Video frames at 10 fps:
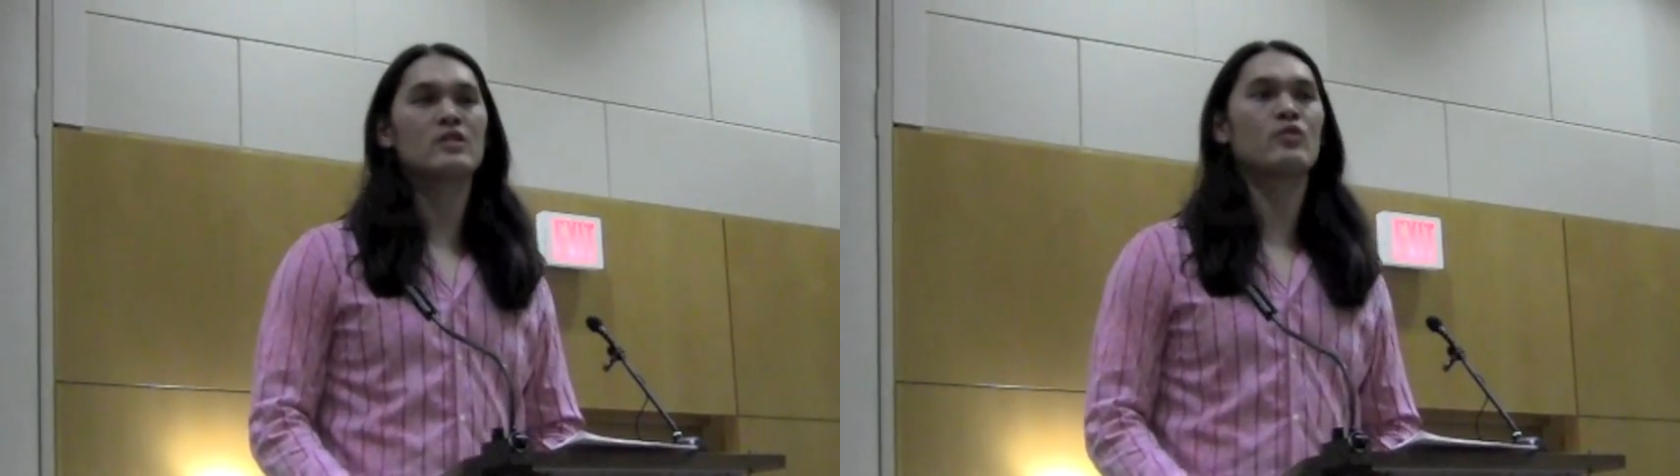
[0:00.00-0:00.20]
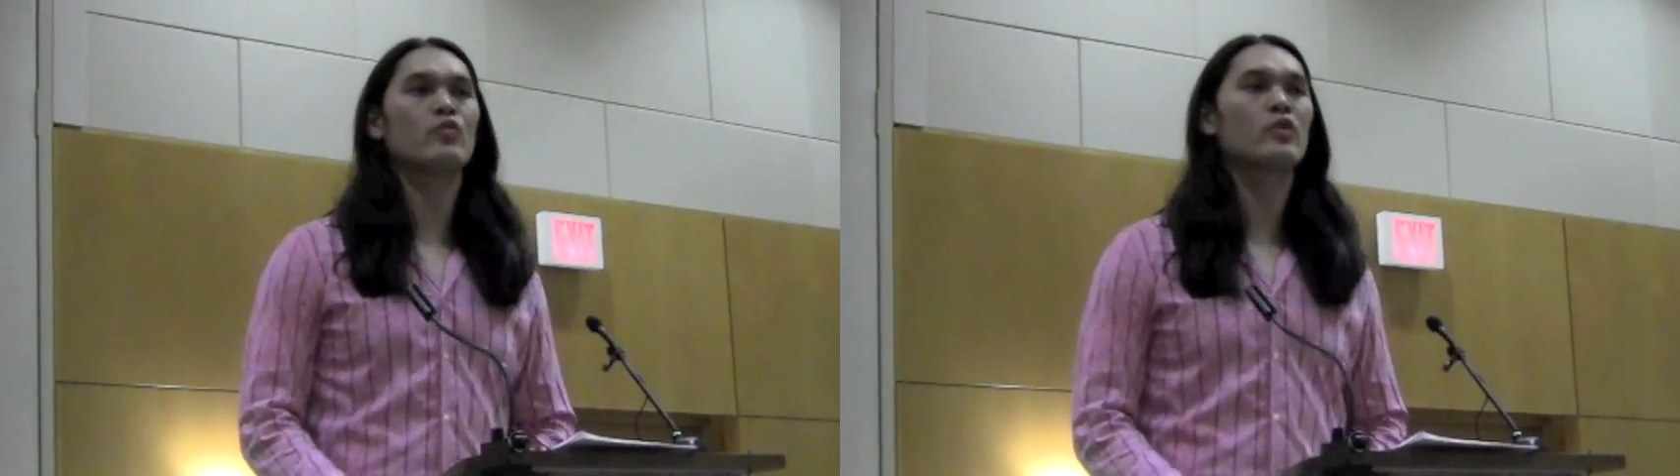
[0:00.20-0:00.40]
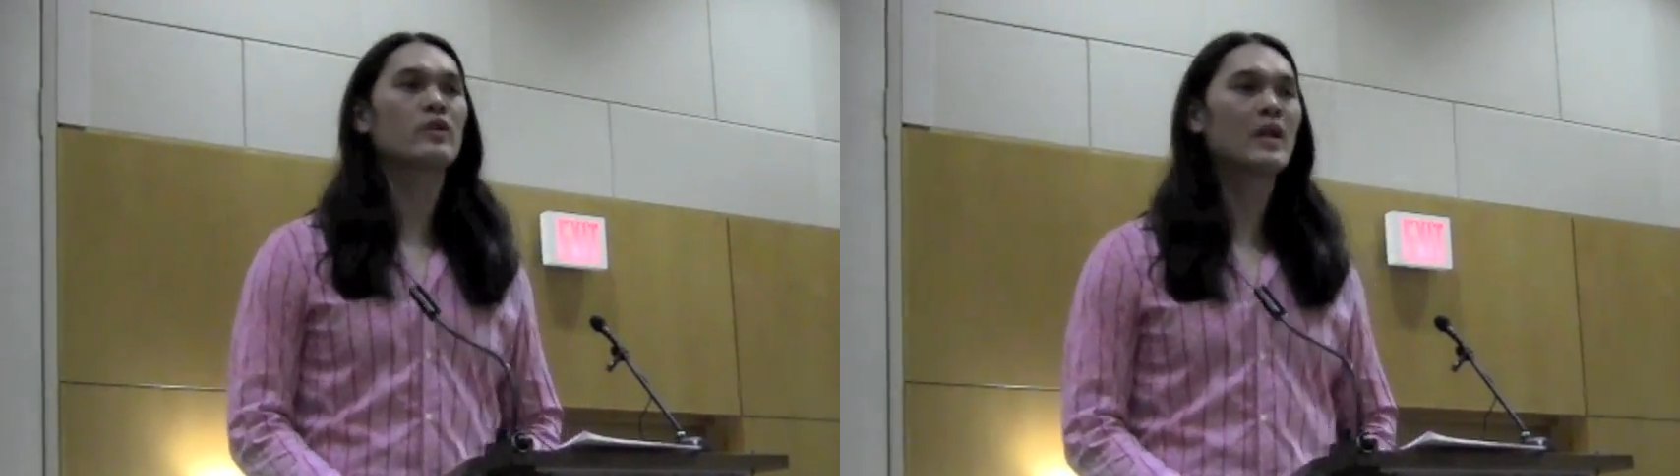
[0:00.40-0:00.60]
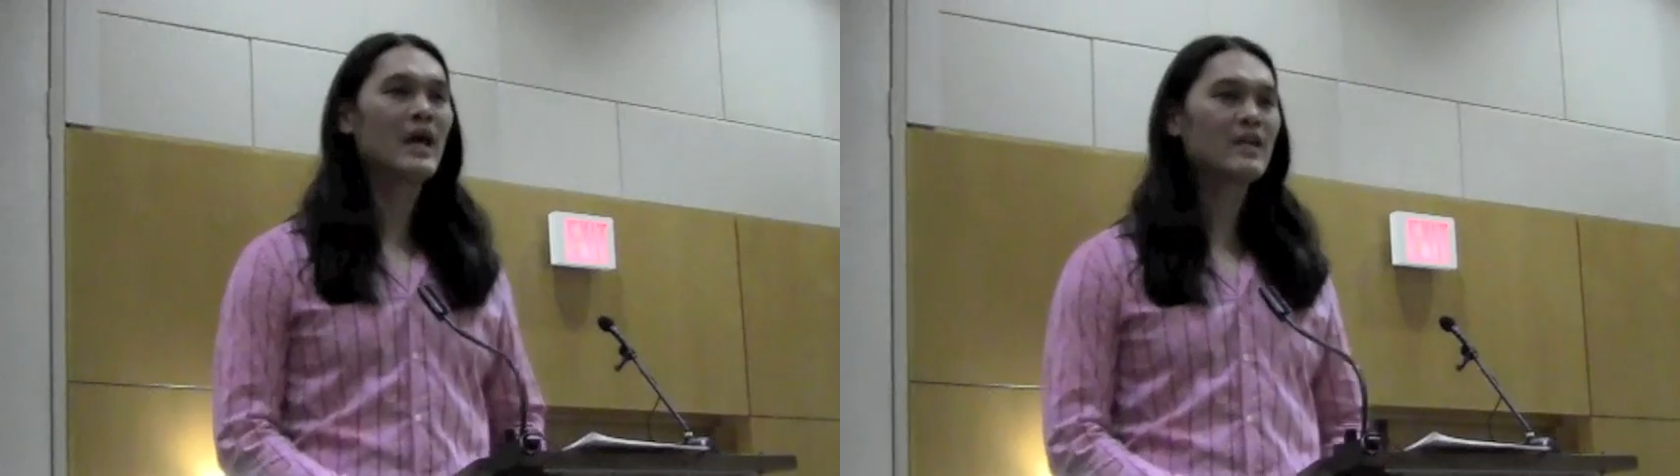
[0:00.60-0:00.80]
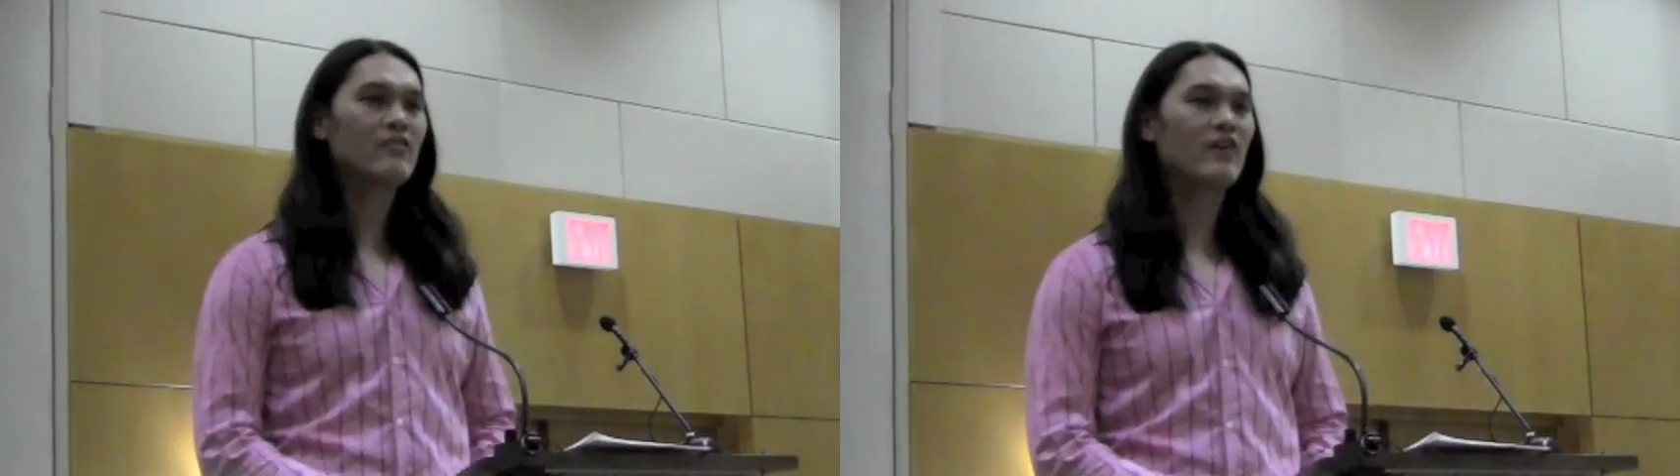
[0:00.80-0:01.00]
We're
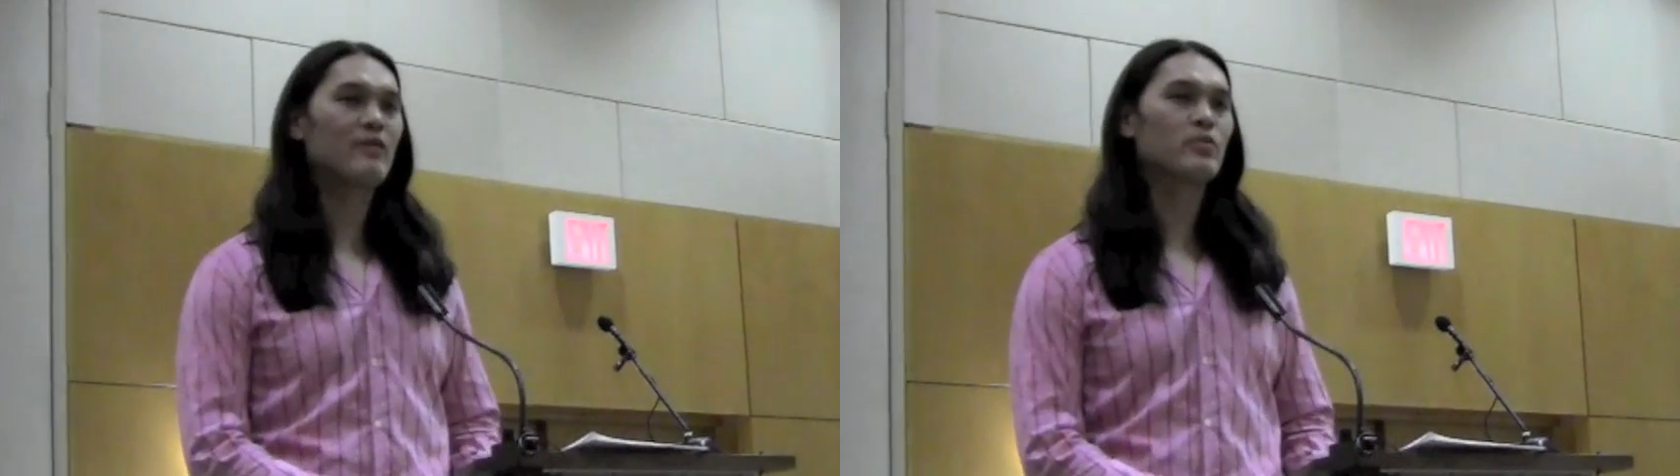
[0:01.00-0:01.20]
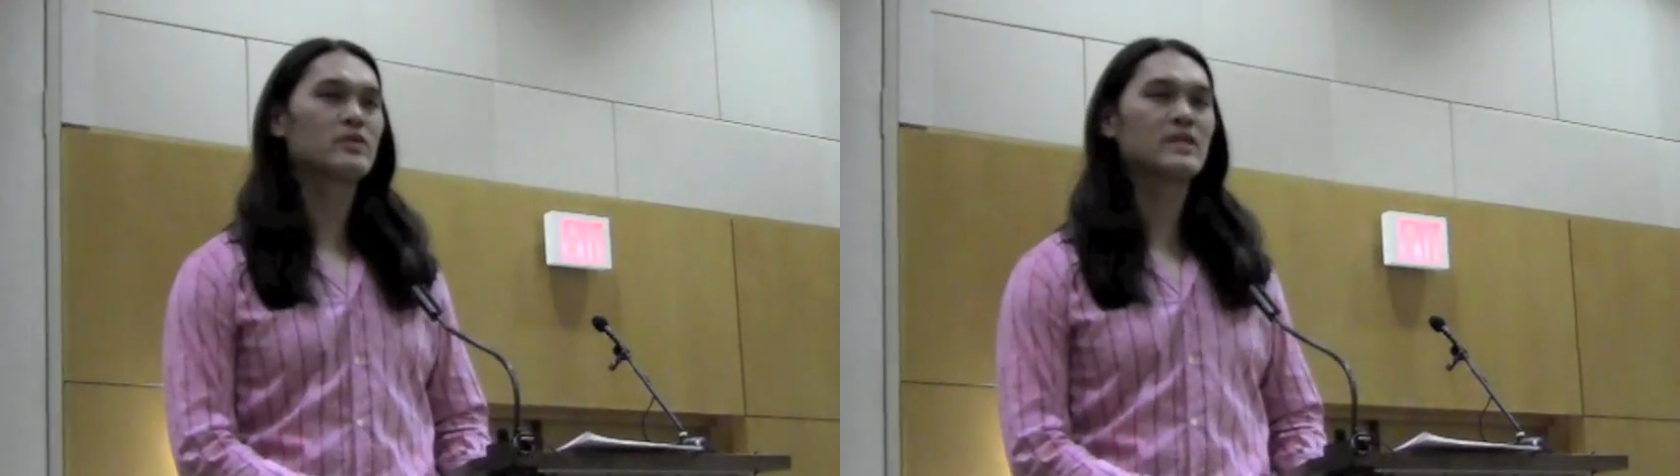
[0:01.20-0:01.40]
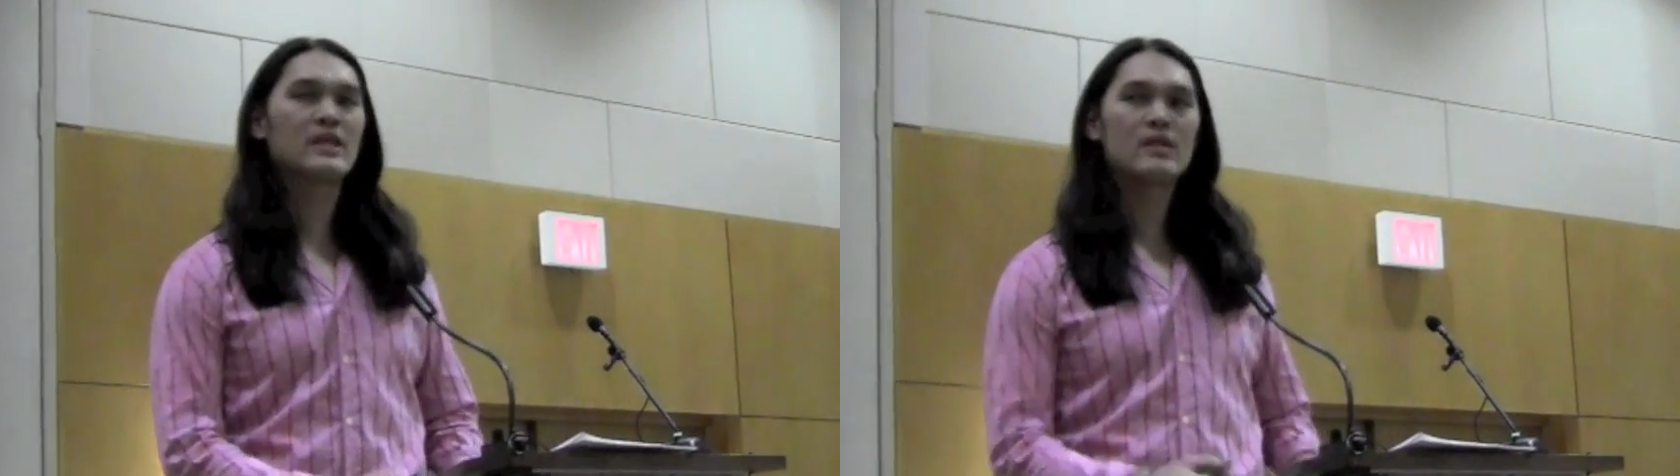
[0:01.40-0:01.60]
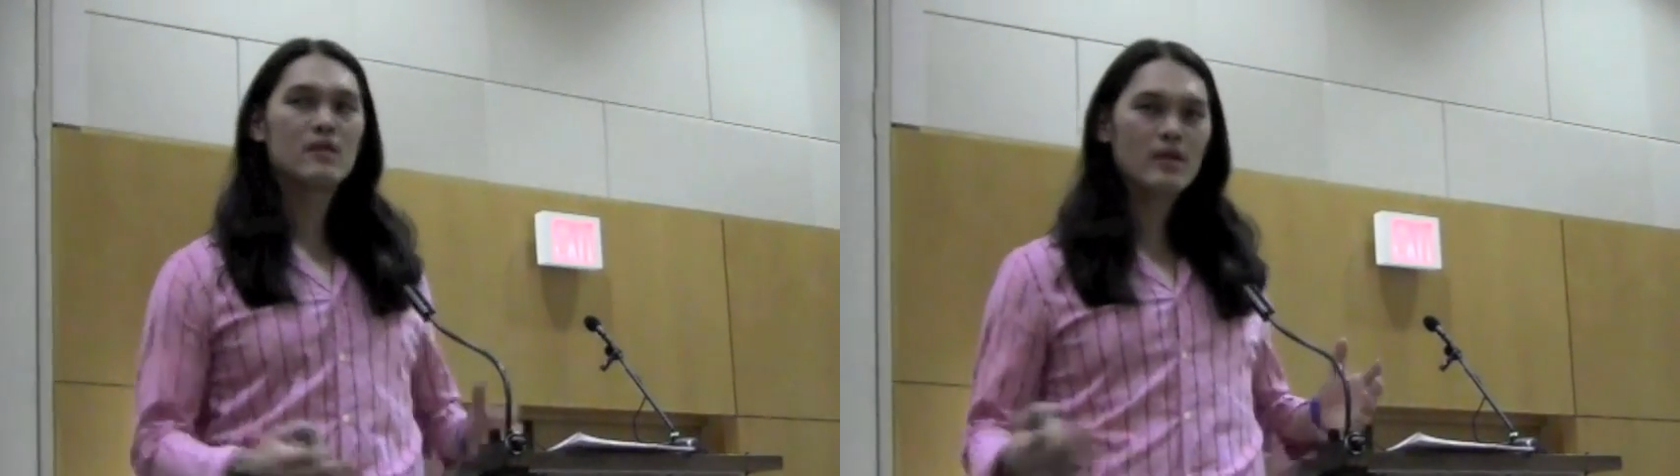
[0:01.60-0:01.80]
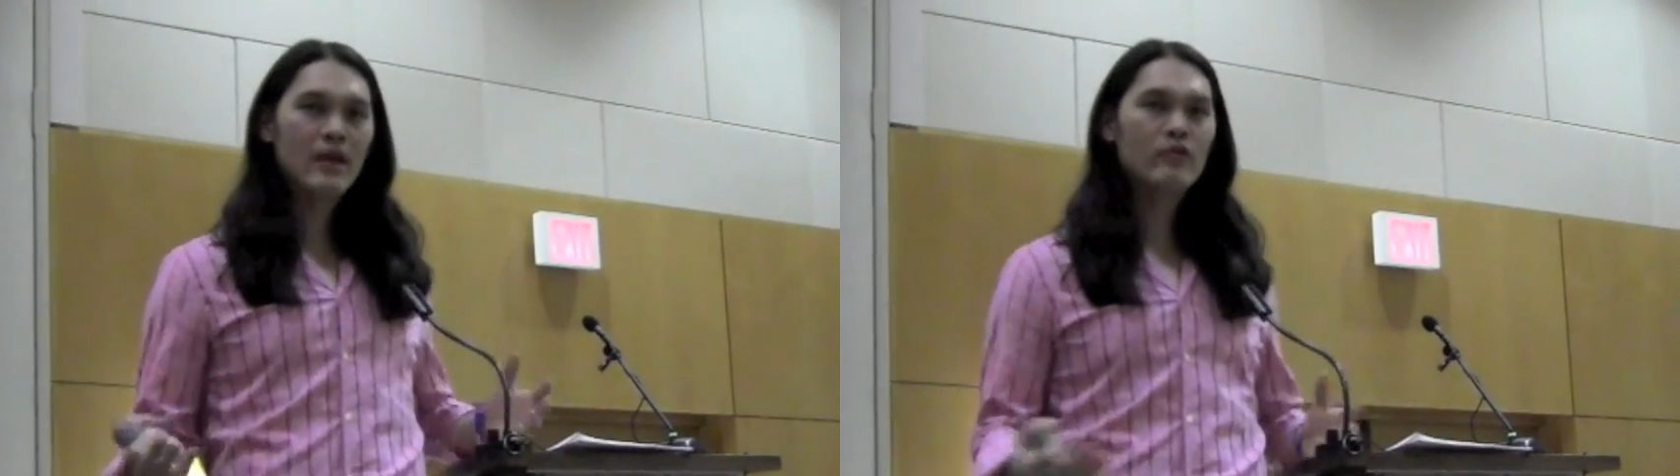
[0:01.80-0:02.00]
95%
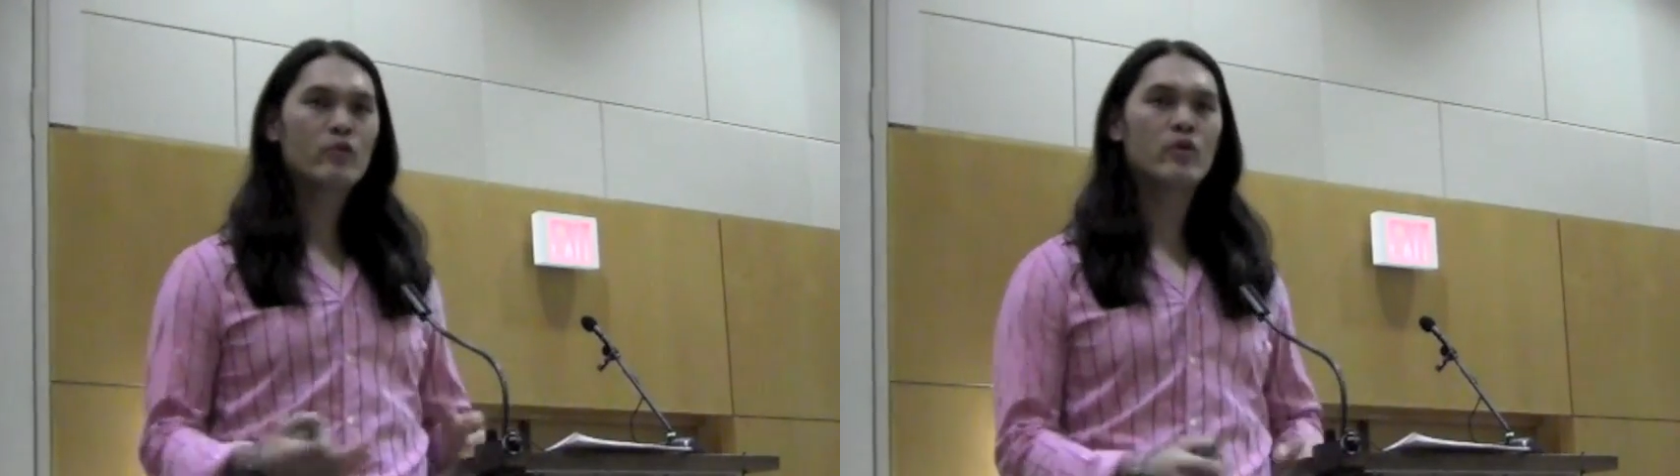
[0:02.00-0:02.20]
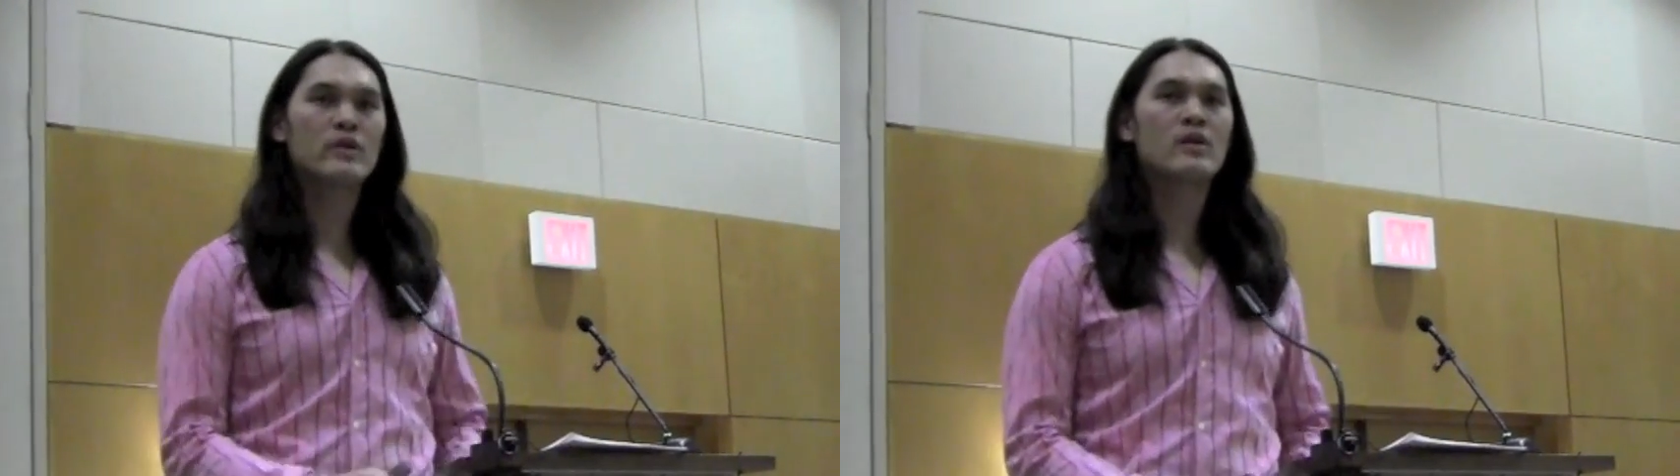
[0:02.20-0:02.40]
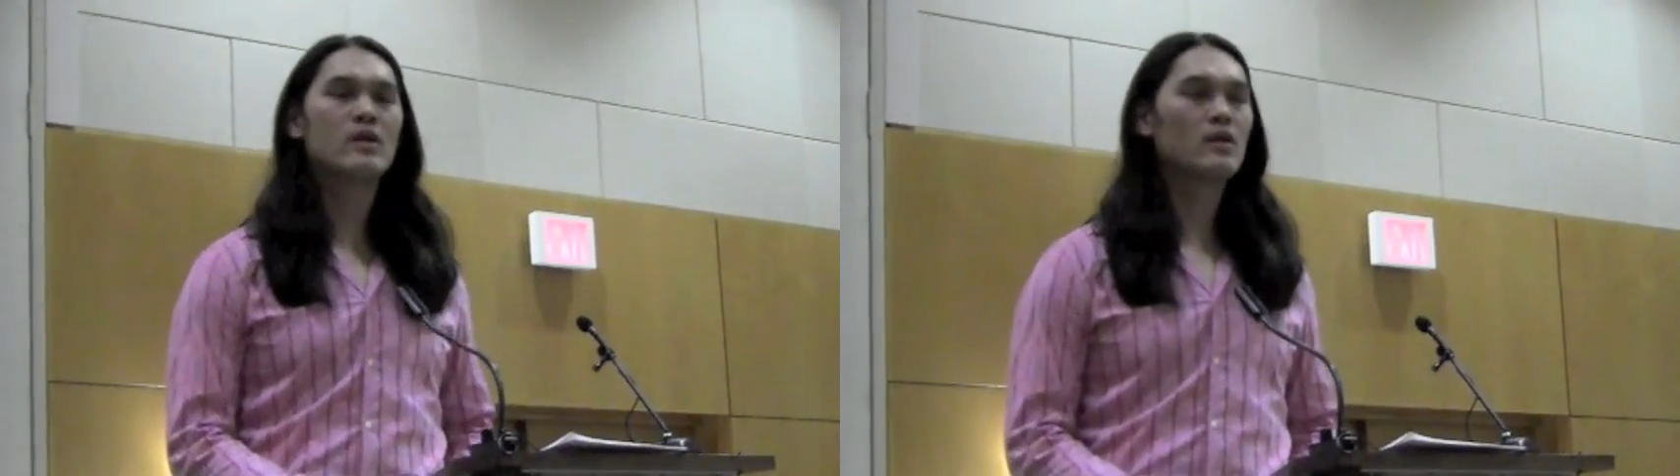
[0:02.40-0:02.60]
everyone.